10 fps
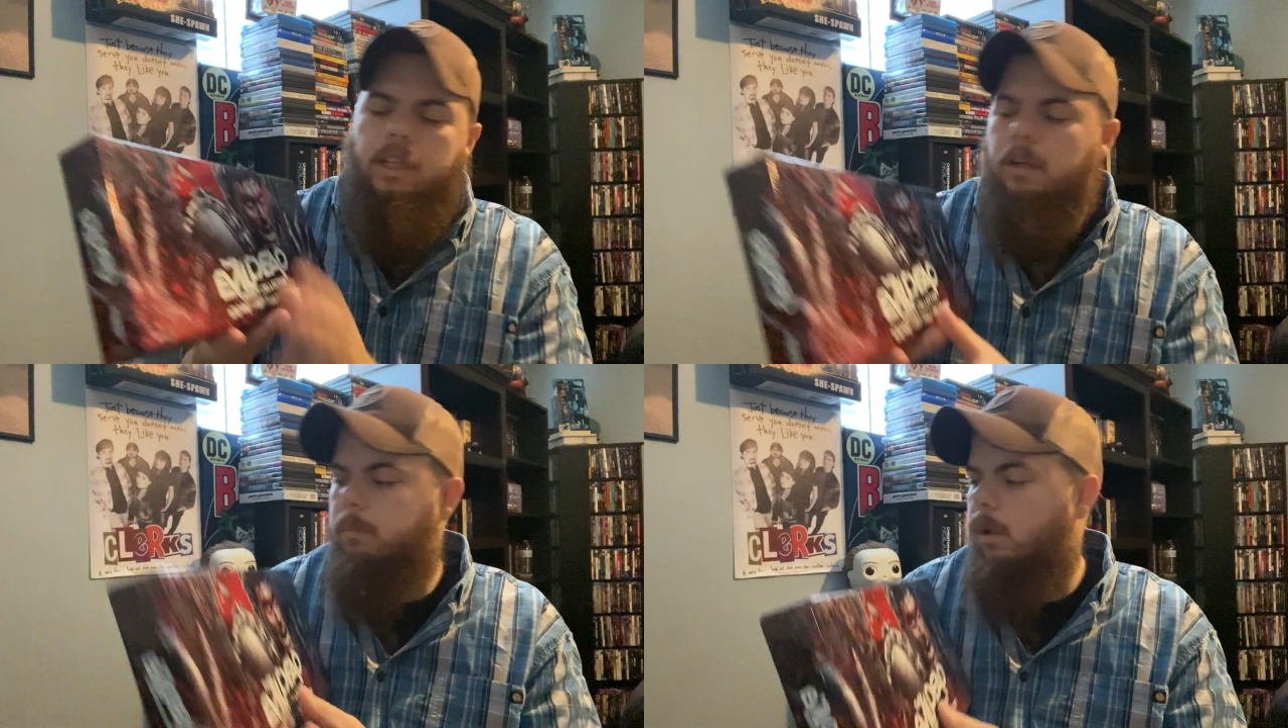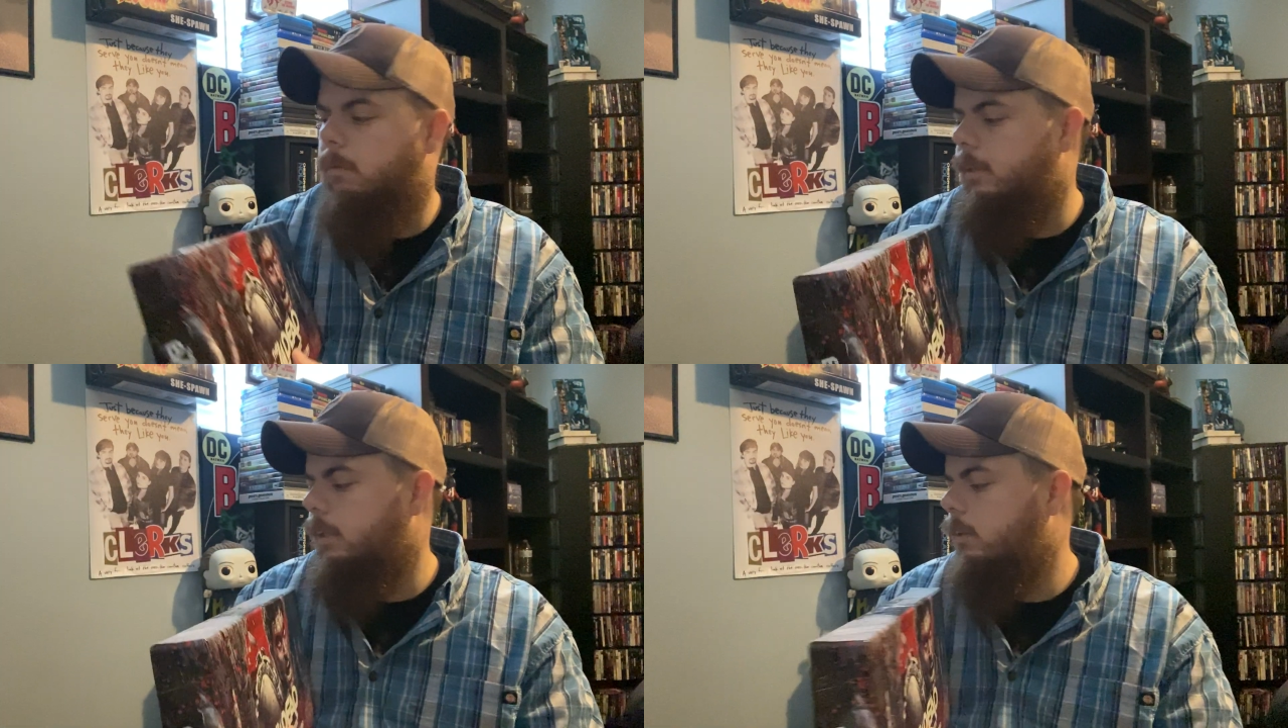that'd
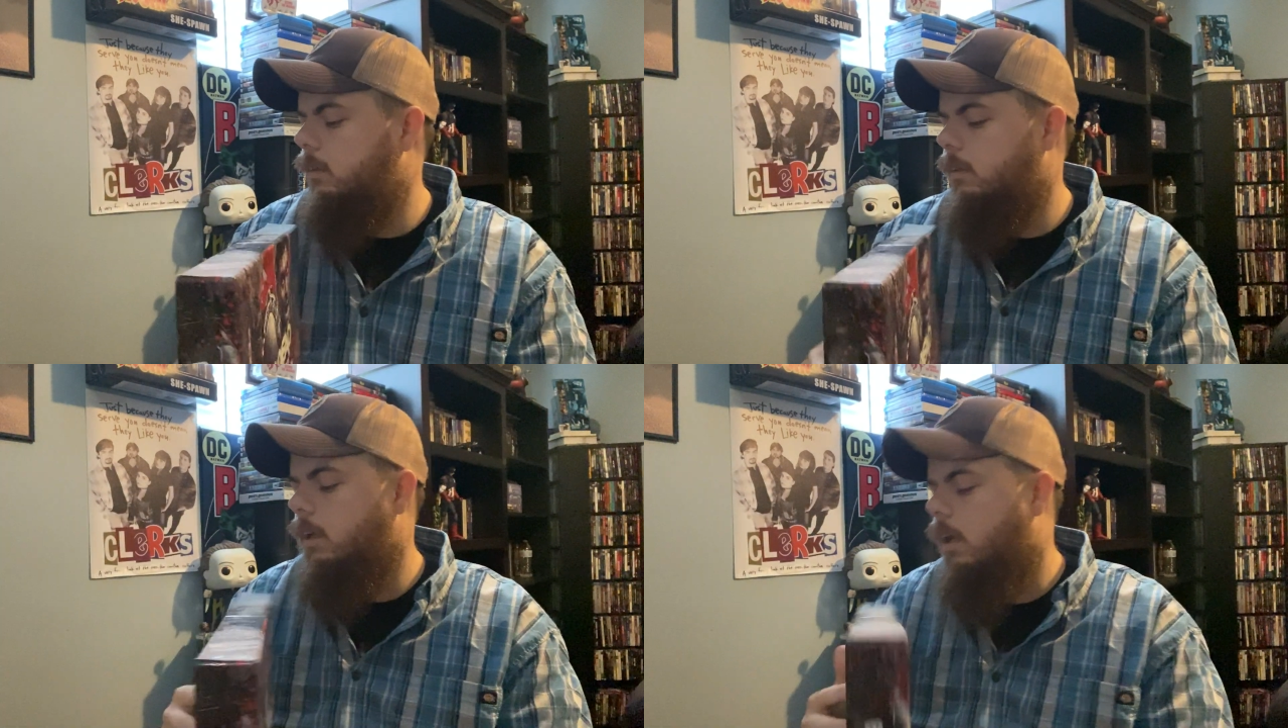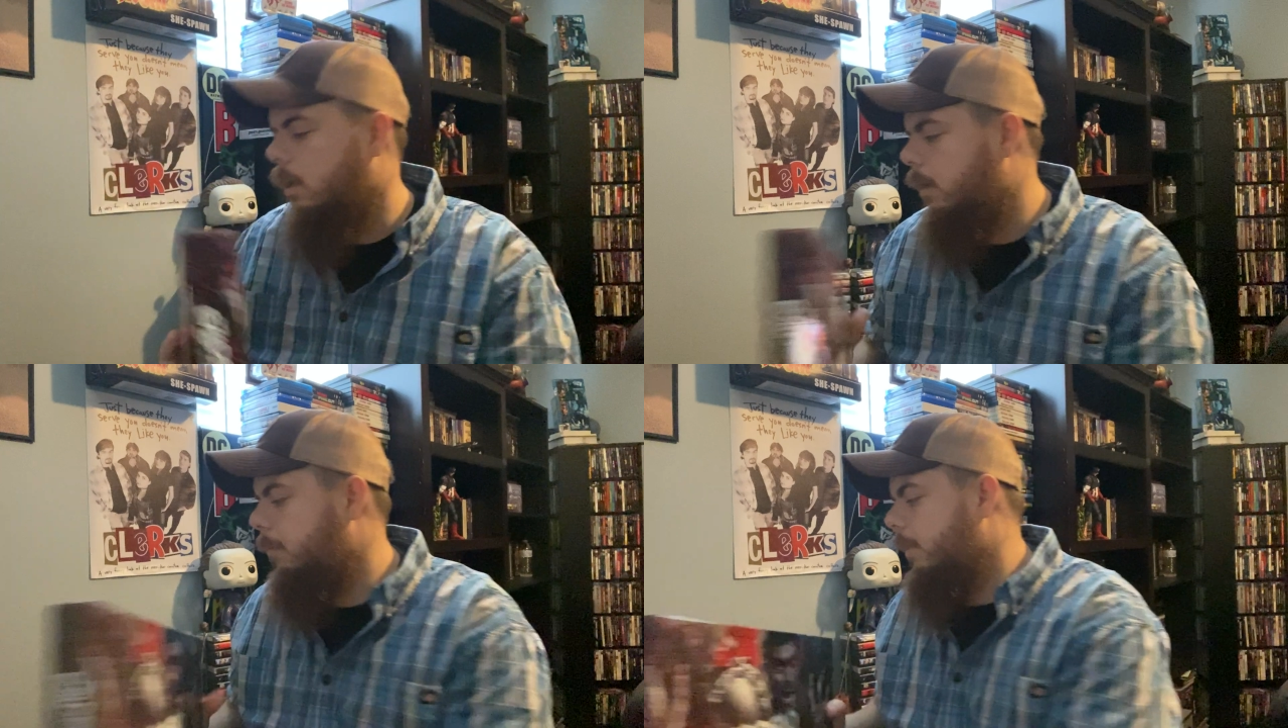probably
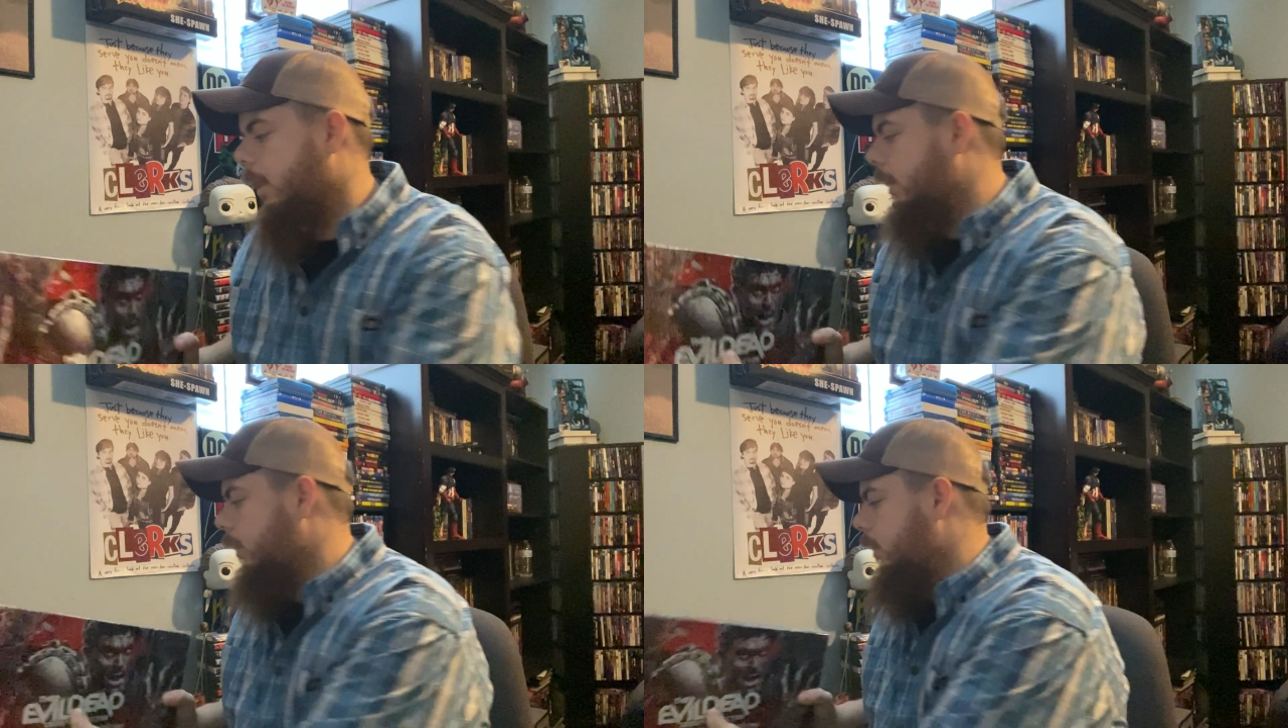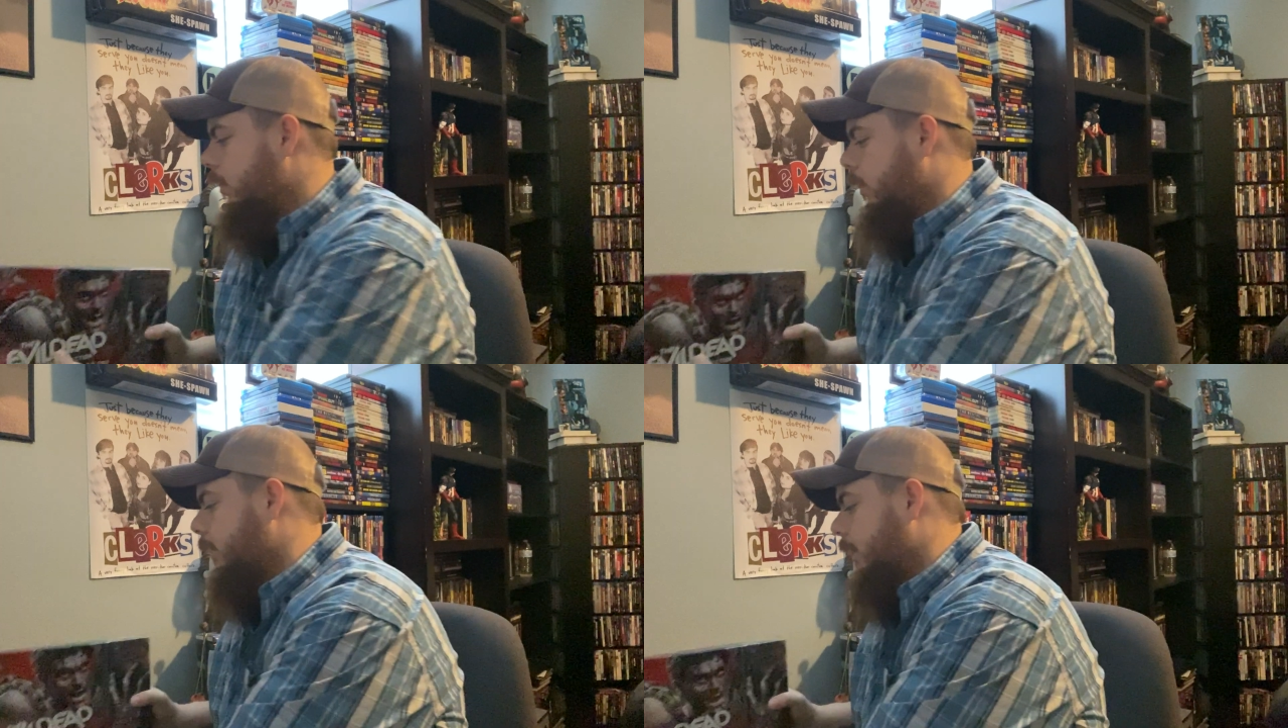be thing
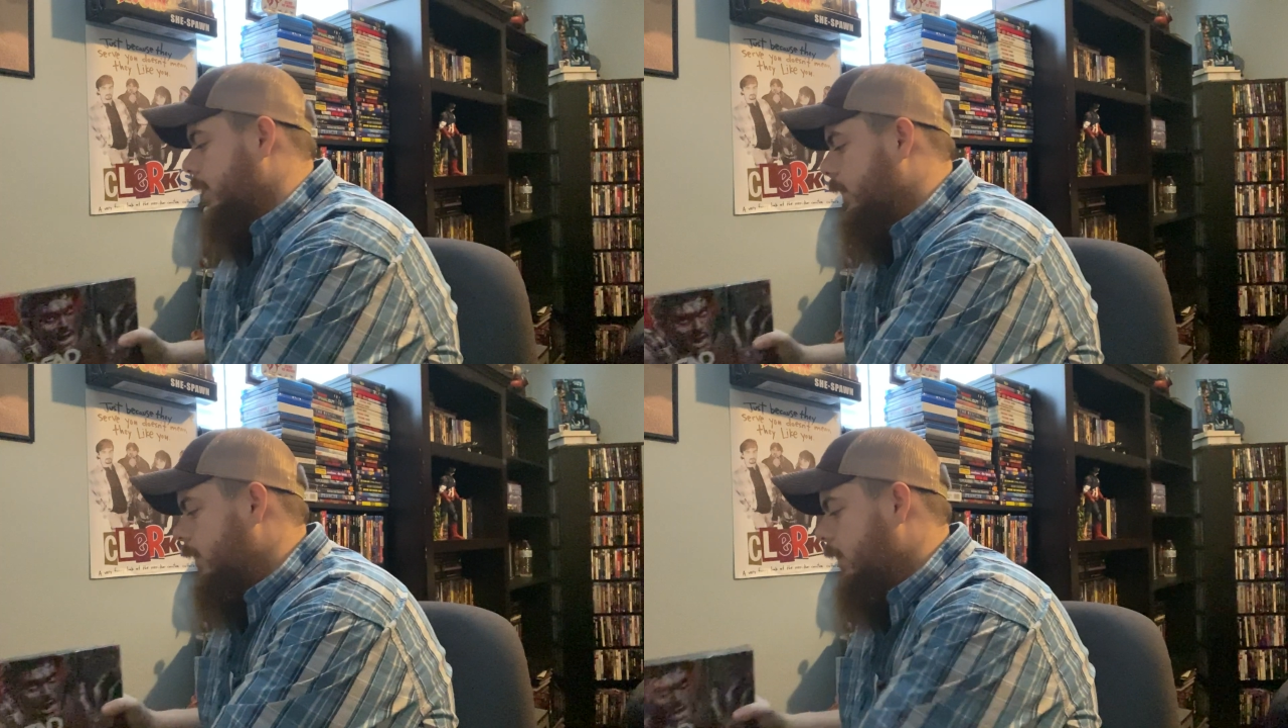right there.